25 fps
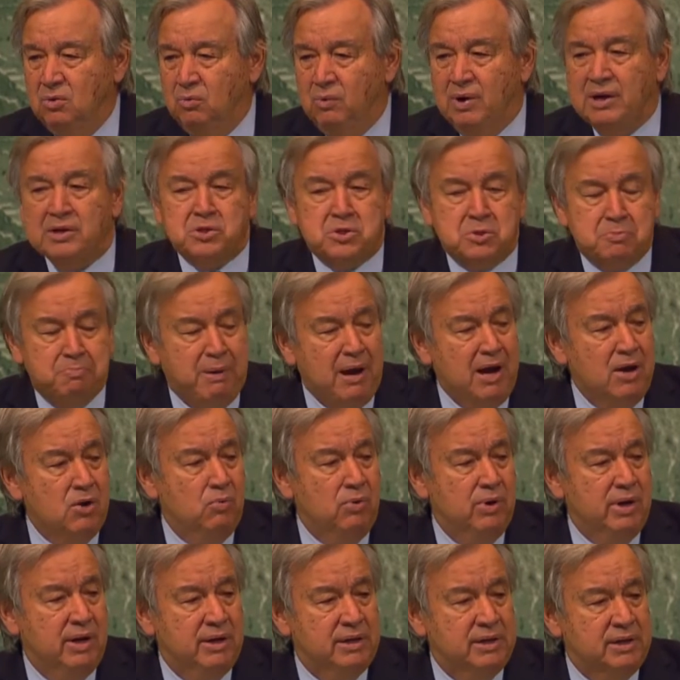while
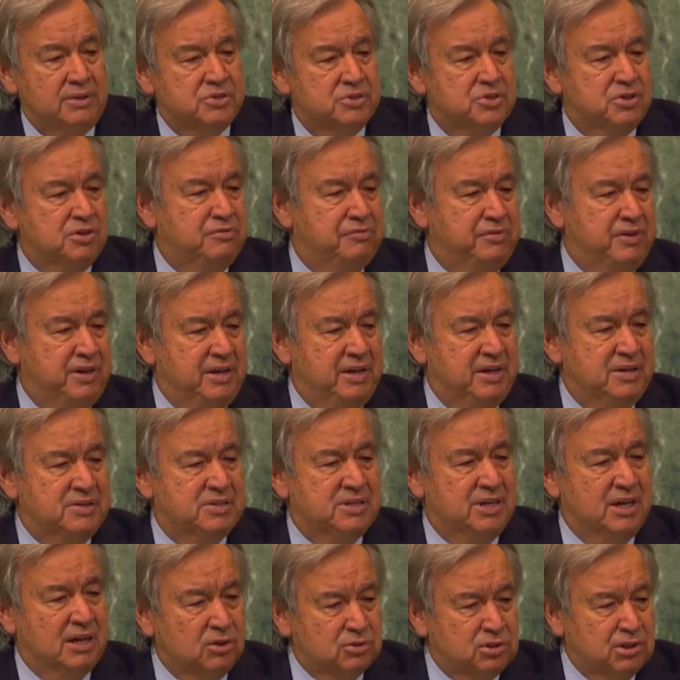spyware and
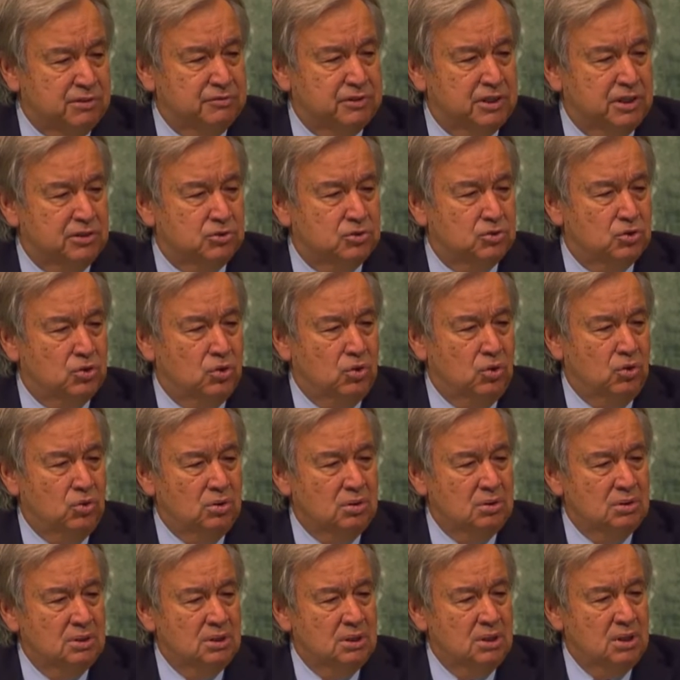surveillance are out of
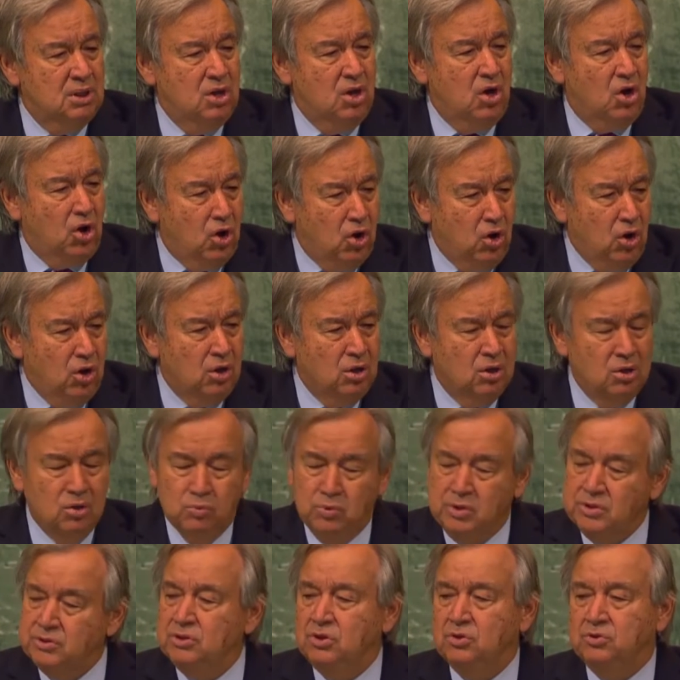control,
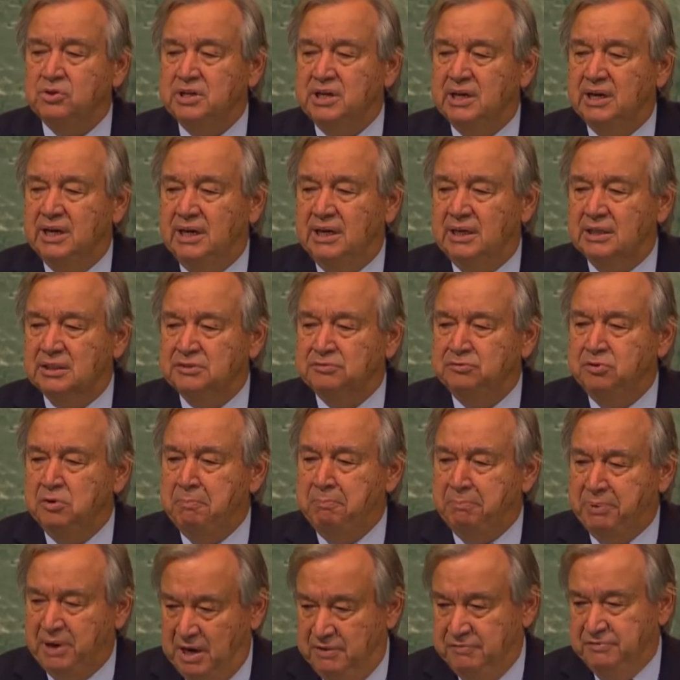all with no regard for
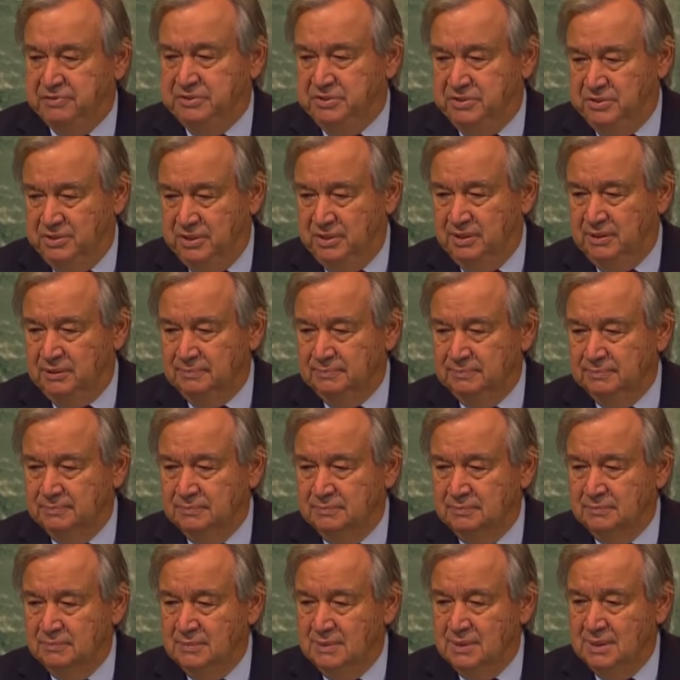privacy.
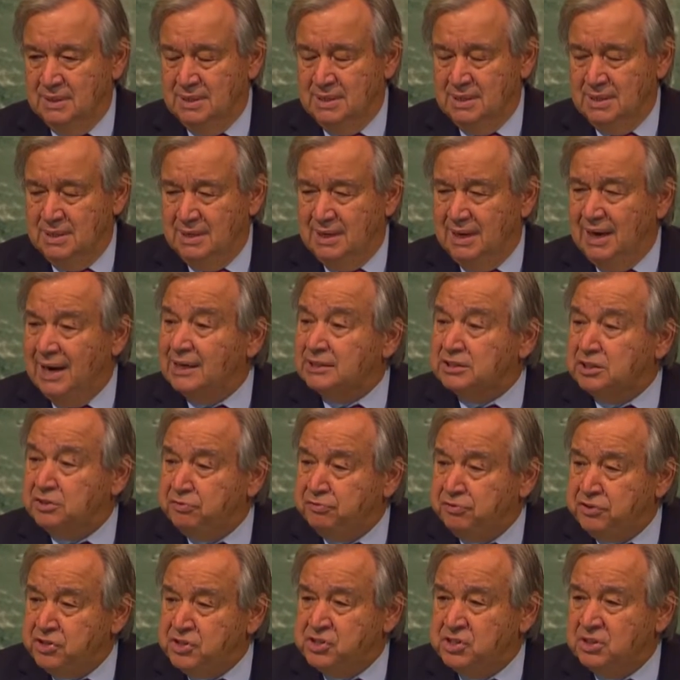
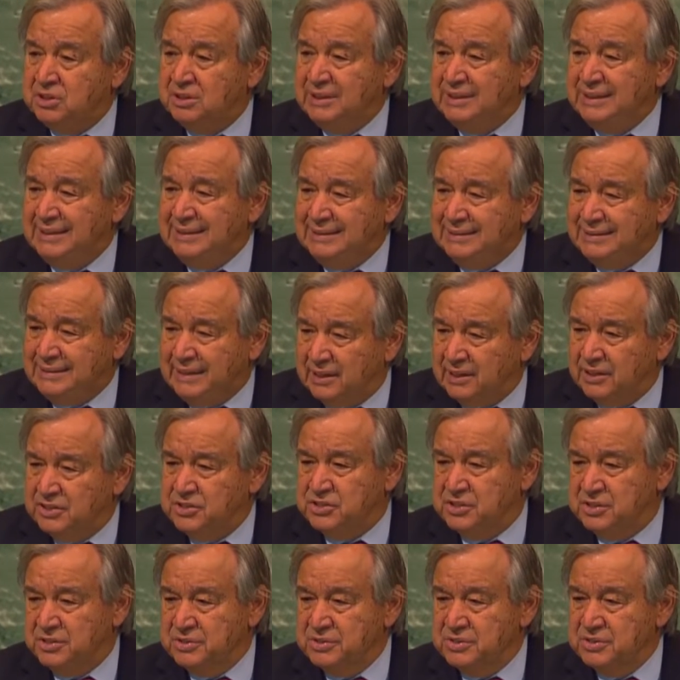Artificial
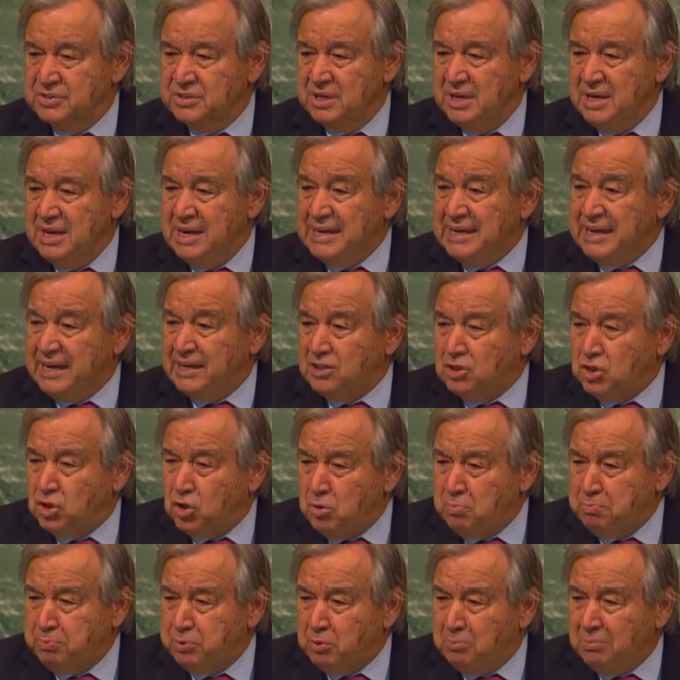intelligence can
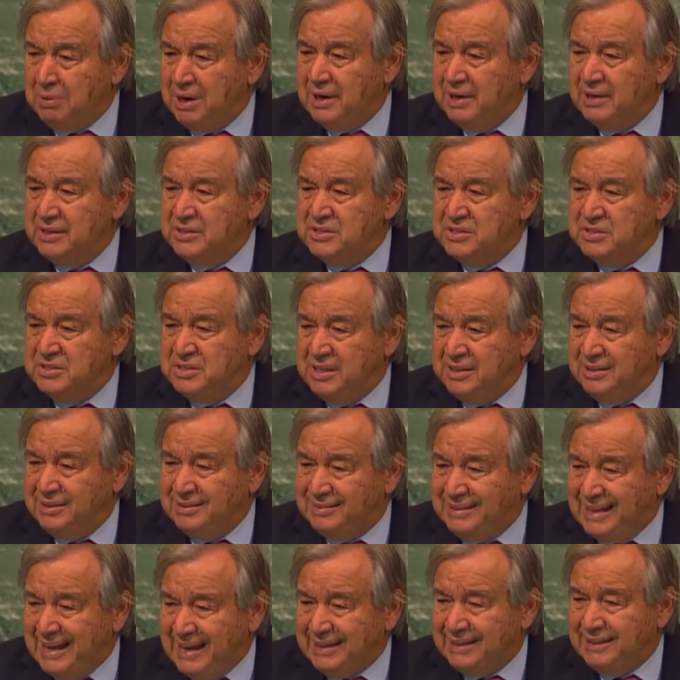compromise the
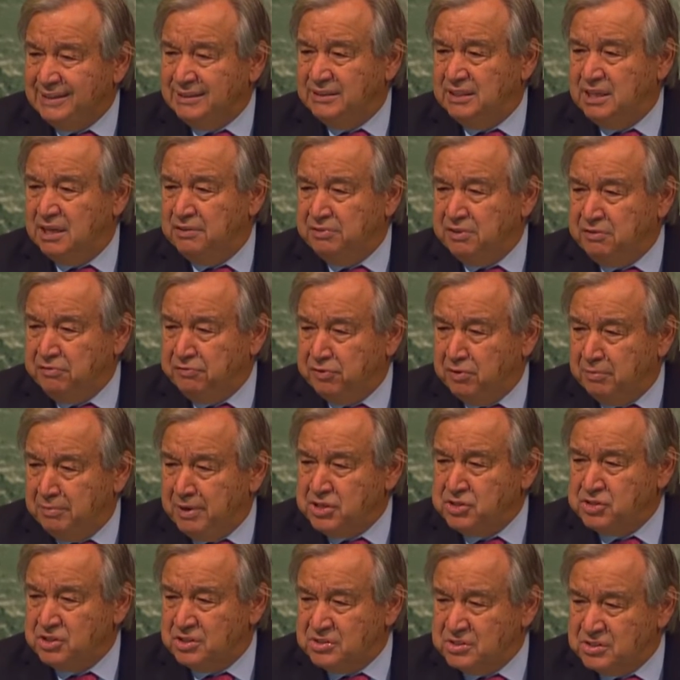integrity of
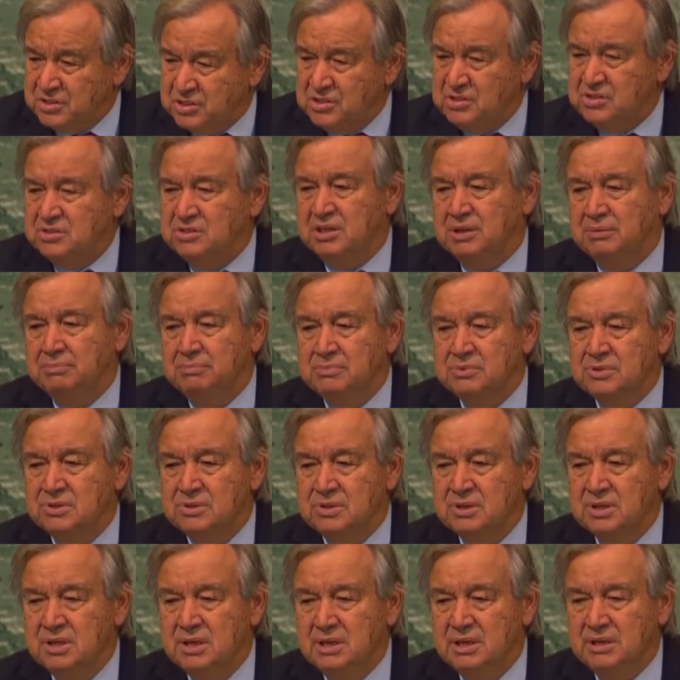information
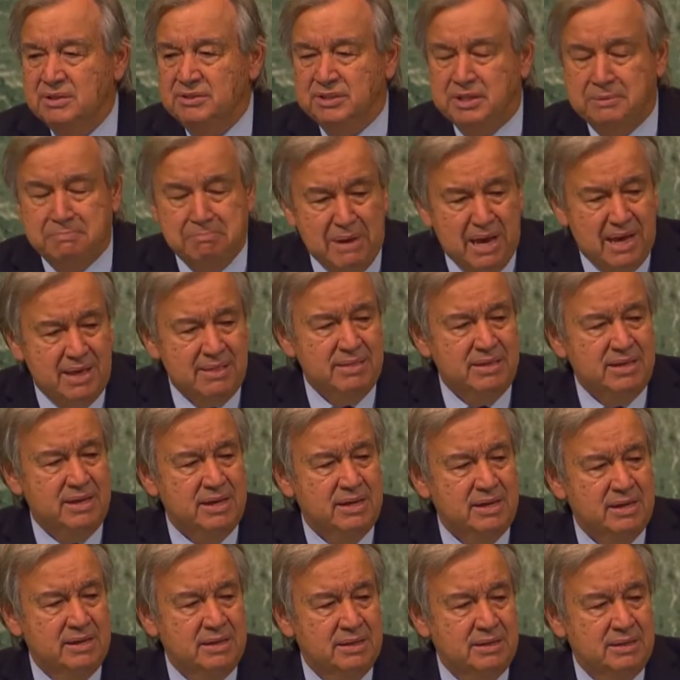systems, the
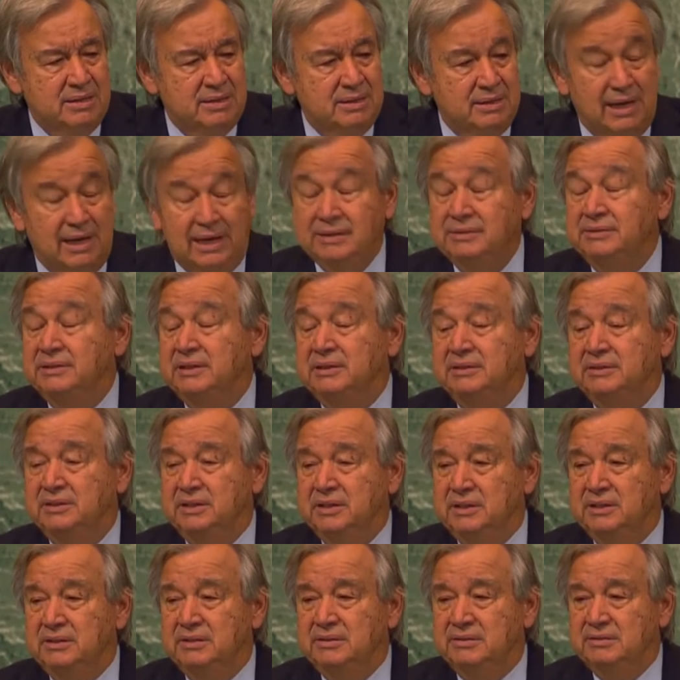media, and
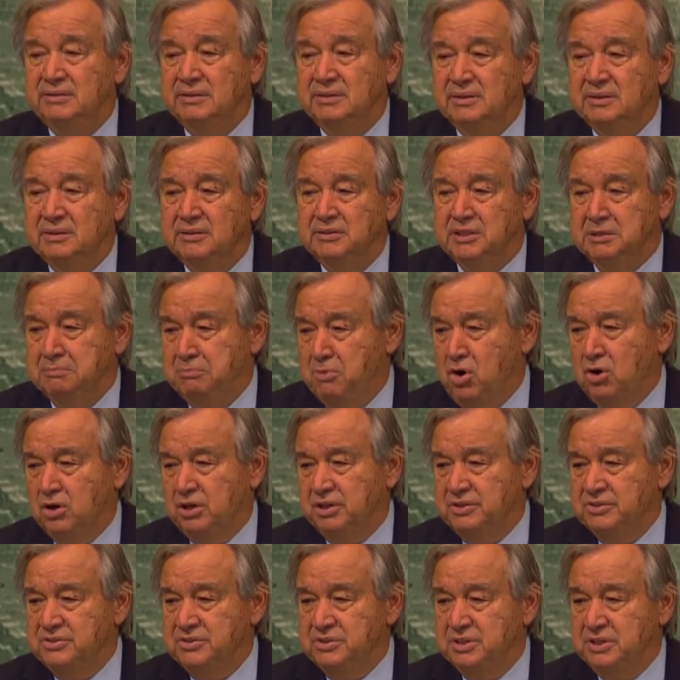indeed,
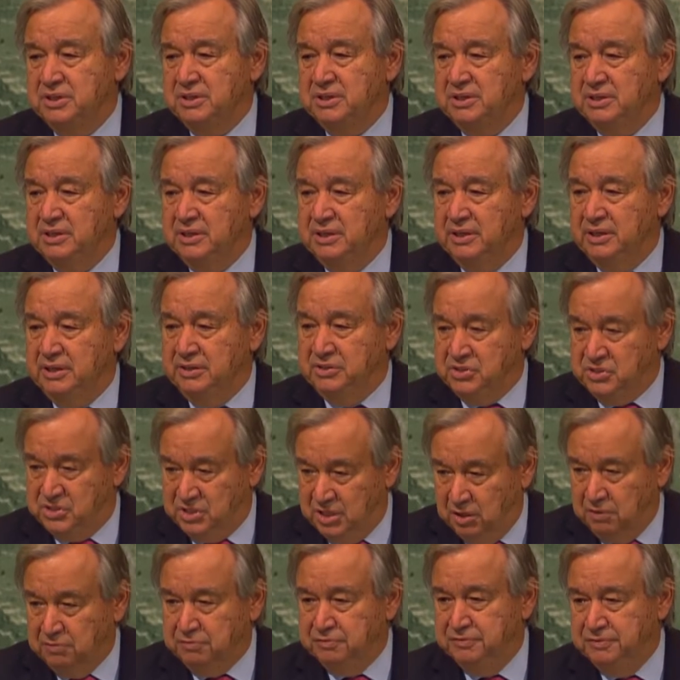democracy
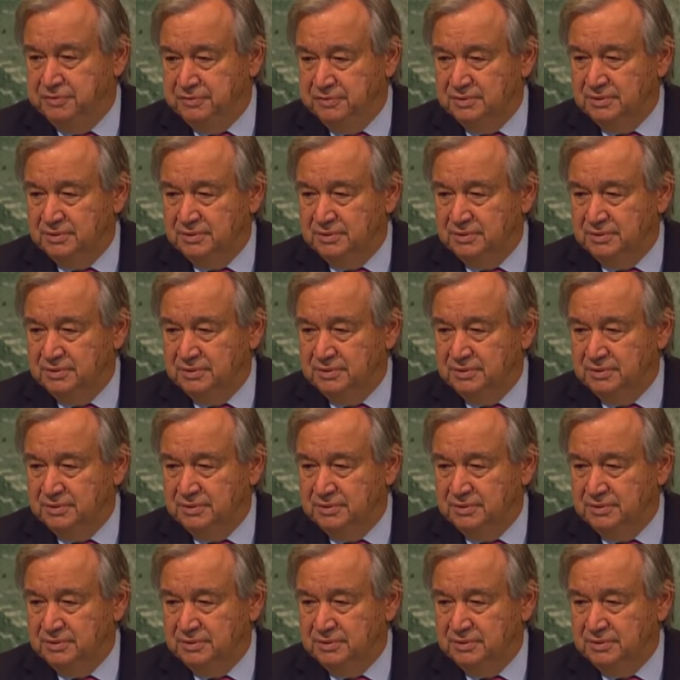itself.